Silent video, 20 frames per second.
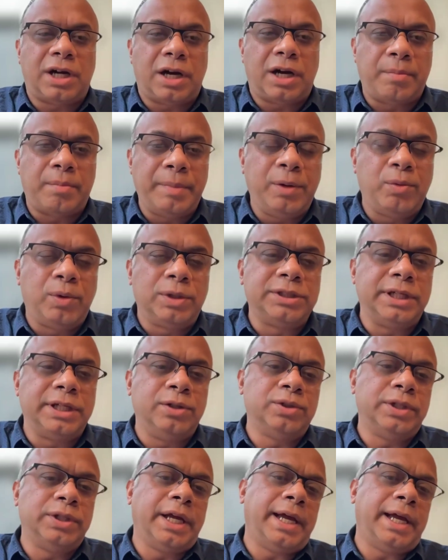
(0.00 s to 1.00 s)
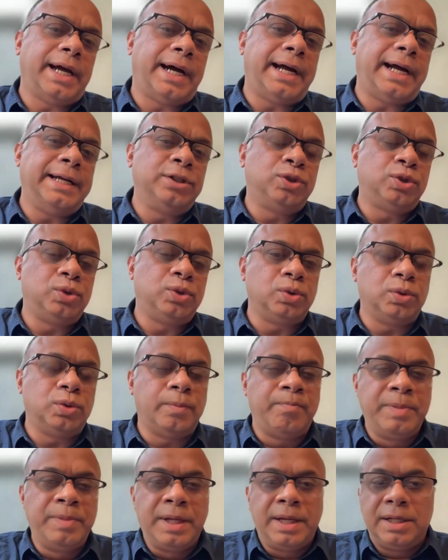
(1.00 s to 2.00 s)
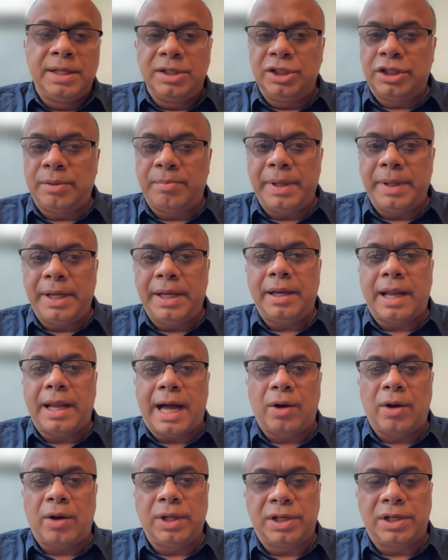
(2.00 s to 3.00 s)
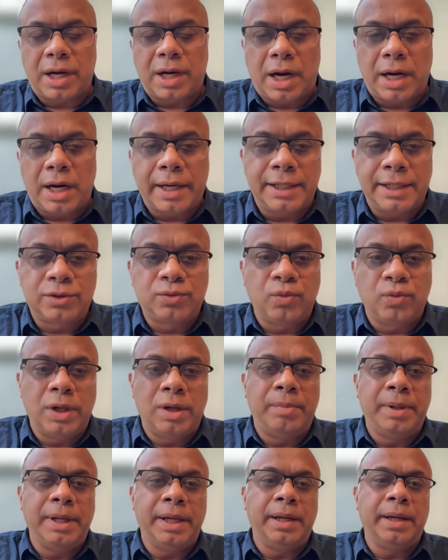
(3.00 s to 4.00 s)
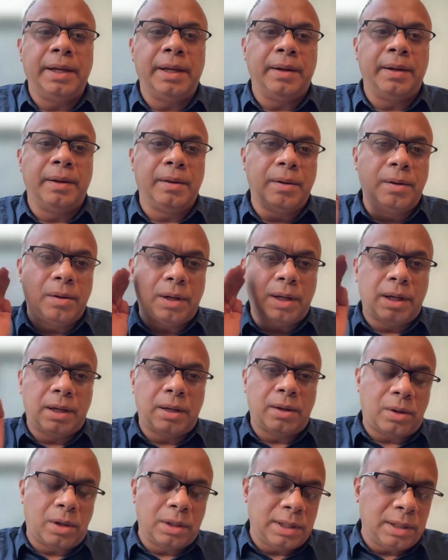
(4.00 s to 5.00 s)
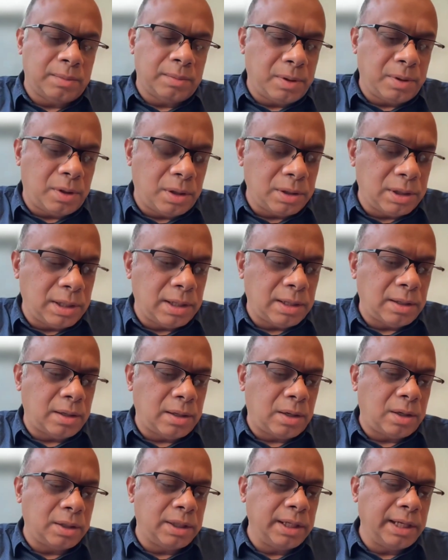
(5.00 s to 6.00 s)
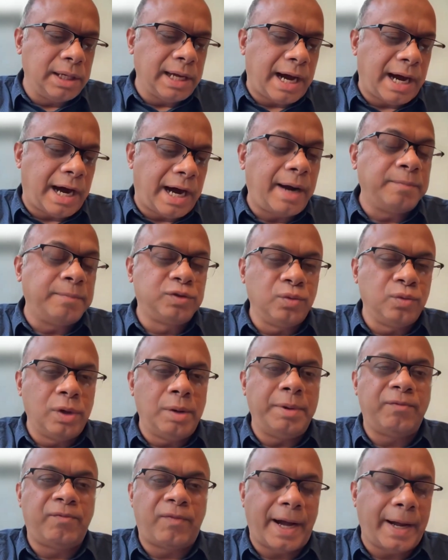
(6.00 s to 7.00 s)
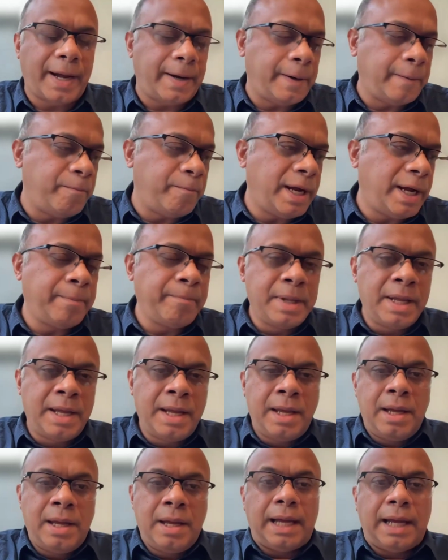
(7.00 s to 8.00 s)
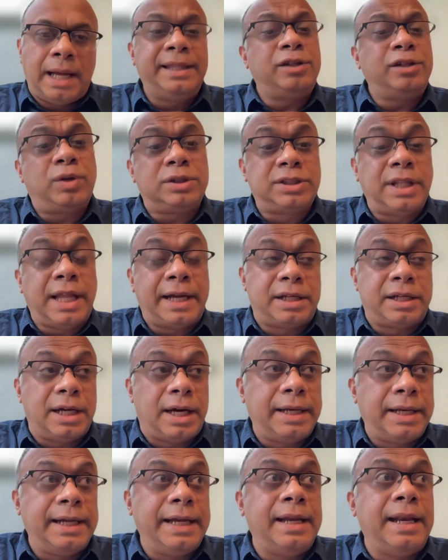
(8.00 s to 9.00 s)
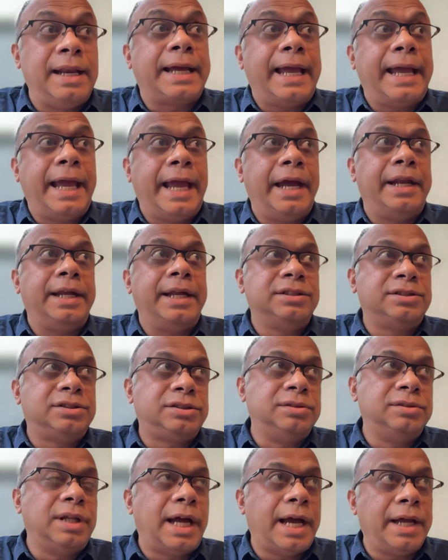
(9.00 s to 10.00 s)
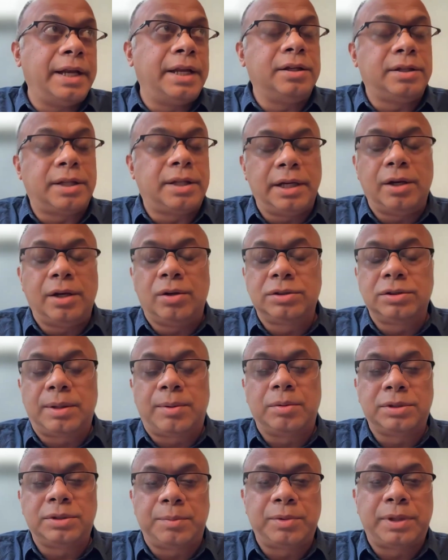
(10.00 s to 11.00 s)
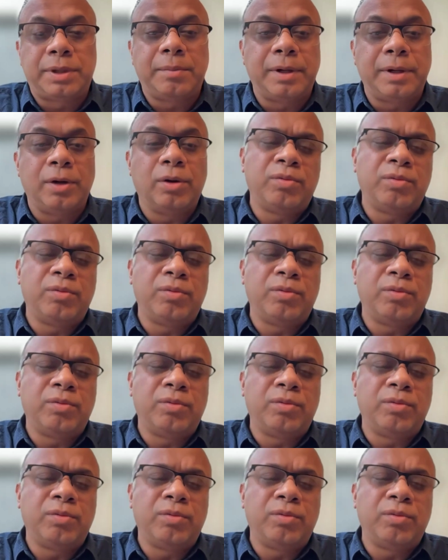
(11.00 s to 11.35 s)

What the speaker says: Army was using AI to determine how the targets will be, or the arms will be fired, right? And this was like done in like 80s, 90s, and sometime